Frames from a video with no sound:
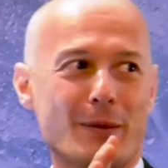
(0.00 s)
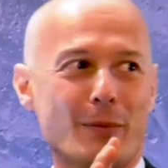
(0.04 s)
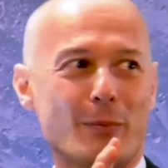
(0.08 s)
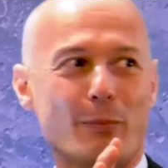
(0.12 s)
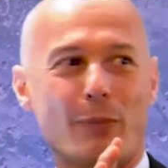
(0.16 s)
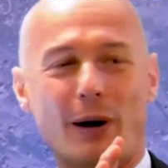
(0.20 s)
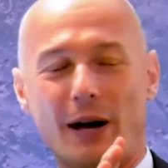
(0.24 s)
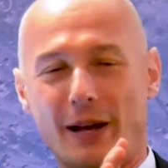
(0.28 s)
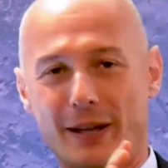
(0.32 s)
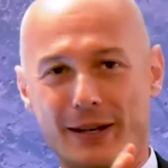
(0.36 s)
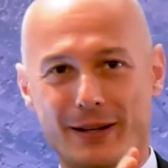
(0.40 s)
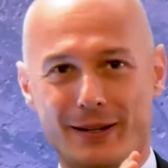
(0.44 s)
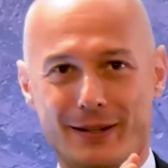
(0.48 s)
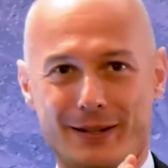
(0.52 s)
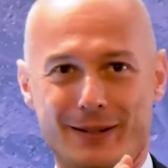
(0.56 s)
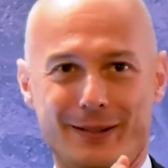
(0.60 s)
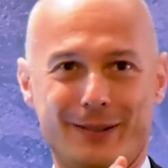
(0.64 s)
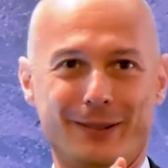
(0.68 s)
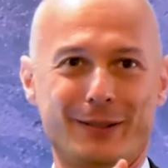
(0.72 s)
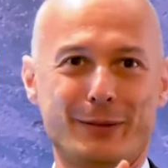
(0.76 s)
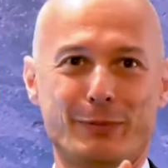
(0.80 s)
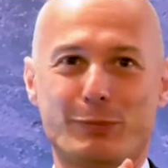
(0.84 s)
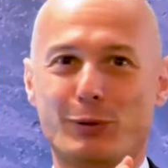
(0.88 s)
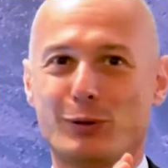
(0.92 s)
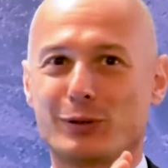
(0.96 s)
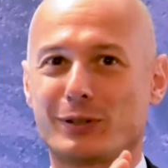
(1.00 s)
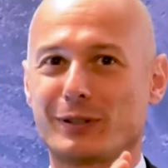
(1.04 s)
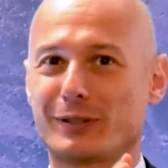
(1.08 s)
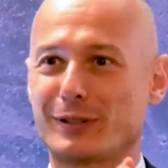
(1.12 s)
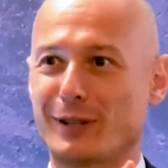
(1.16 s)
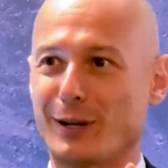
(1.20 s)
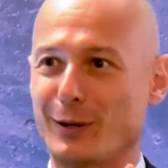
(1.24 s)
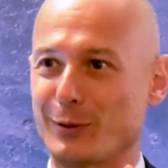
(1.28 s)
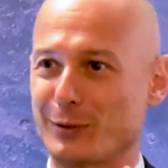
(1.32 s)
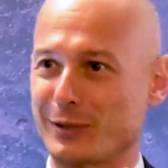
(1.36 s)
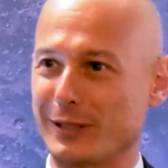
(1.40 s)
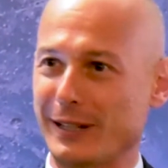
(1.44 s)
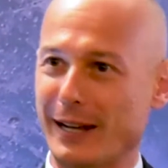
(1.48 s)
by a deposit
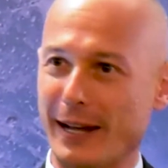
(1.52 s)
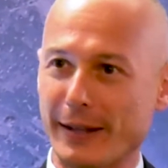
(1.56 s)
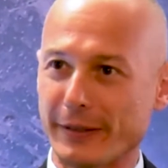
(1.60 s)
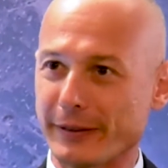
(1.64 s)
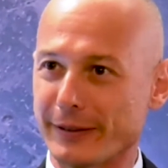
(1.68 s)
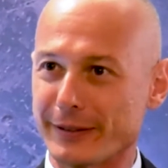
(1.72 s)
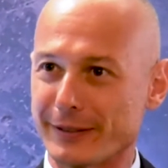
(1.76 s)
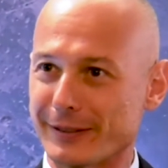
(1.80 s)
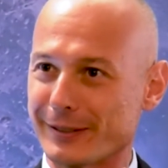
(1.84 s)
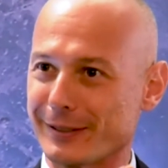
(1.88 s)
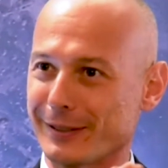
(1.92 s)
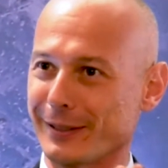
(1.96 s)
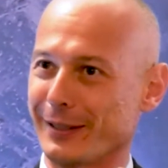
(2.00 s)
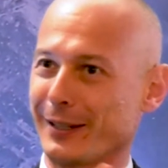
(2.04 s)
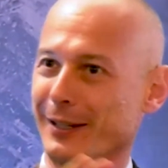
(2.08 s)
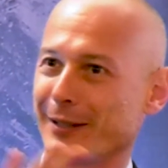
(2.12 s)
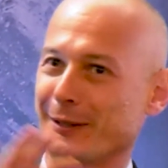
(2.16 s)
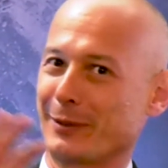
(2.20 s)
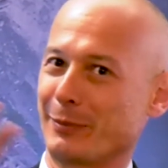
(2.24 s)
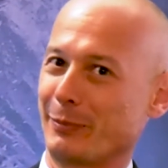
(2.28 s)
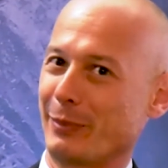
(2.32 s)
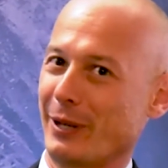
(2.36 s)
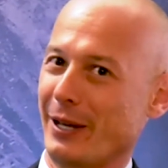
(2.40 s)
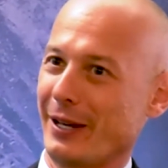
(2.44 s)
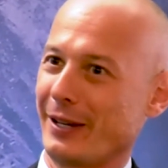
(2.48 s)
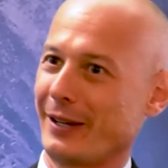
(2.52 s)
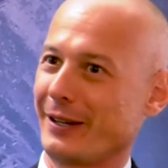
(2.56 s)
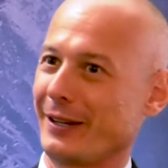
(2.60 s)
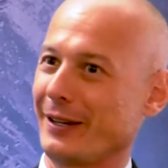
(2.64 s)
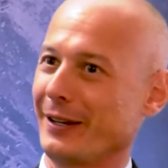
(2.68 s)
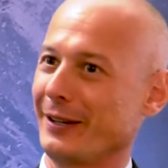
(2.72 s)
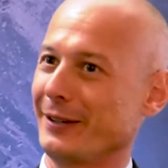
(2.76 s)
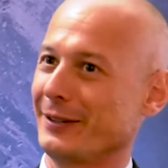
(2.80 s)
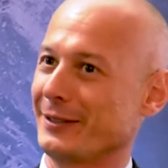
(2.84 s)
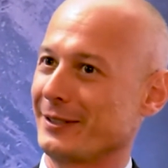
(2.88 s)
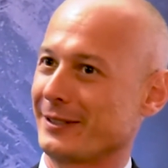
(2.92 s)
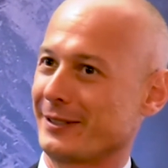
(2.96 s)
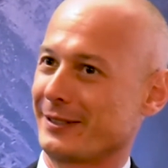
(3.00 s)
house in Athens, another bank
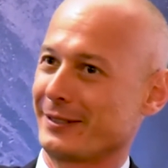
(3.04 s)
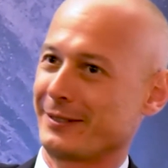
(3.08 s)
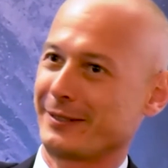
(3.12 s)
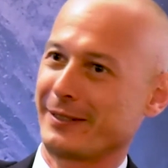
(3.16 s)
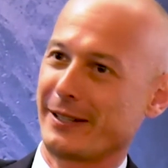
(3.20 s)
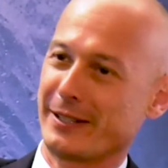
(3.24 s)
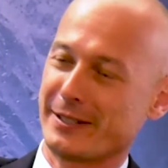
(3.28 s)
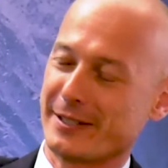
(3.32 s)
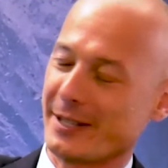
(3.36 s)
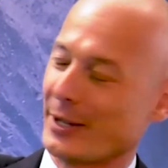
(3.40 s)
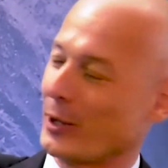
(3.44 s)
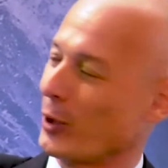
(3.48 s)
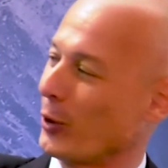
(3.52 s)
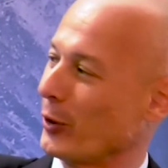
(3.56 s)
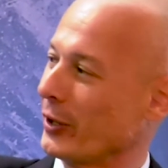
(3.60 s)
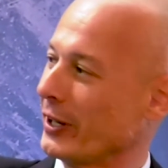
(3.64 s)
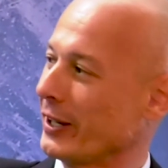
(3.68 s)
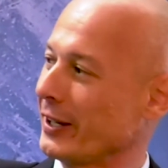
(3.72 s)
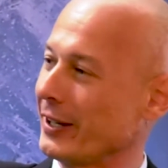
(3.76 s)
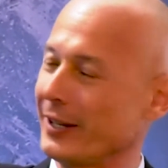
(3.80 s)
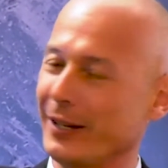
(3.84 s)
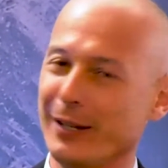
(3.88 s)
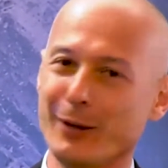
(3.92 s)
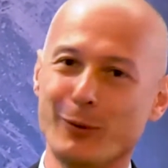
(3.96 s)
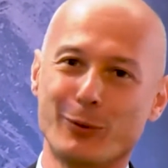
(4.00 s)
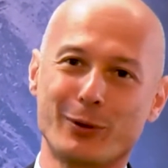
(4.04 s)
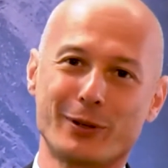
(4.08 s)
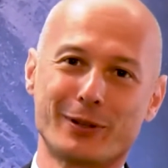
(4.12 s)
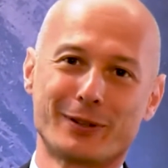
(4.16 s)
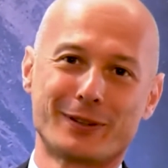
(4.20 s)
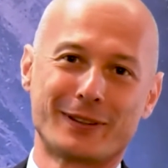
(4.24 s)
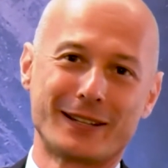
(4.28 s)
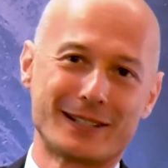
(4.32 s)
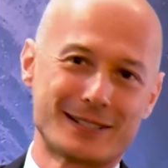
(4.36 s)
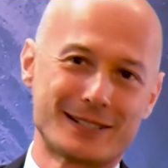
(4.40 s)
in Thessaloniki with